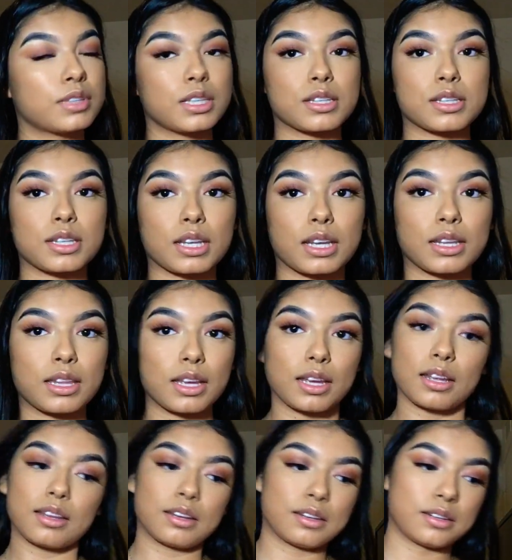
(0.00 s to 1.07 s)
Just like
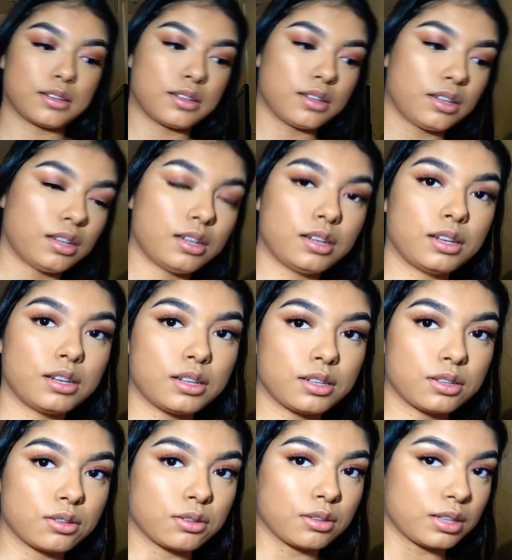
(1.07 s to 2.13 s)
that.
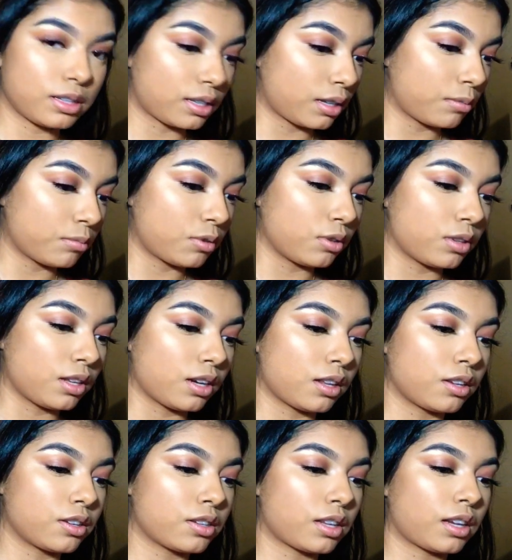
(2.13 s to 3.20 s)
Do the same to the
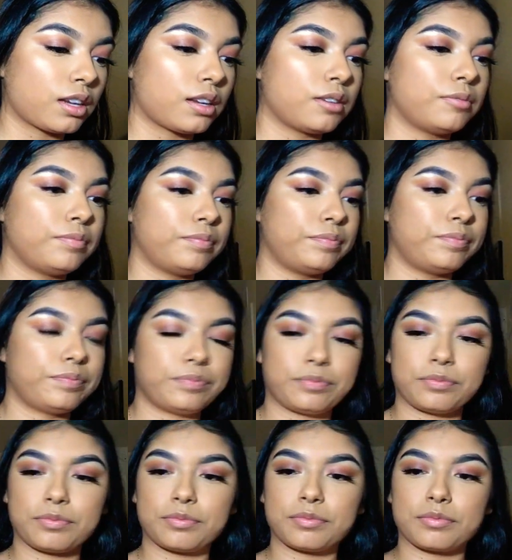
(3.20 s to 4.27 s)
other side.
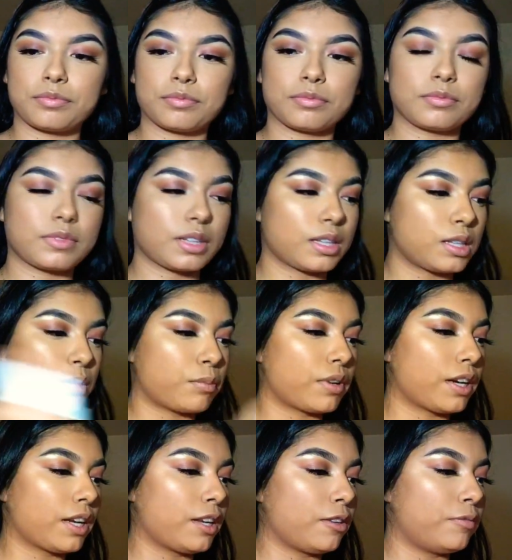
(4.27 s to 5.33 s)

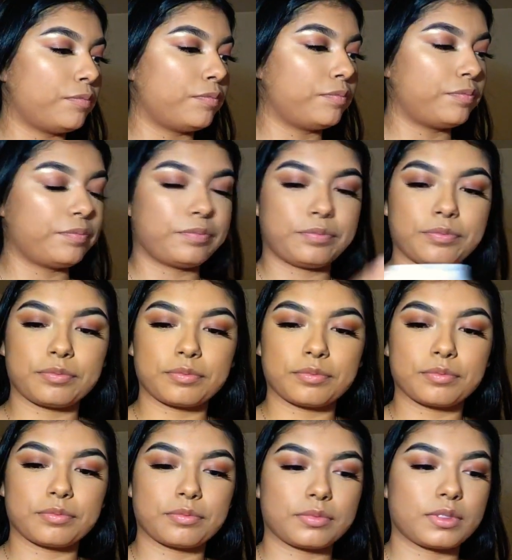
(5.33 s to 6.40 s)
Spray it.
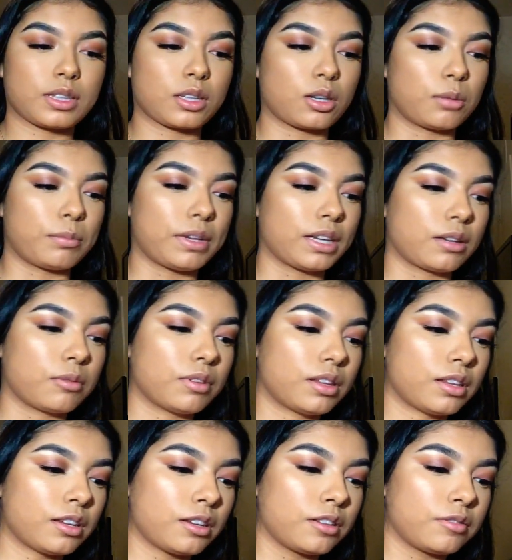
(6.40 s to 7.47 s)
Go back
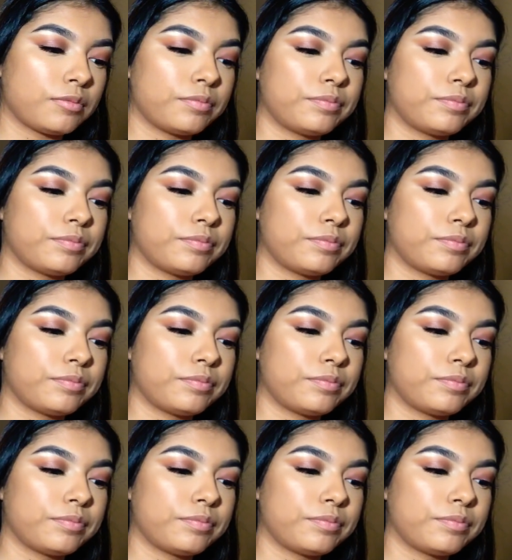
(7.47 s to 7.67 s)
with it.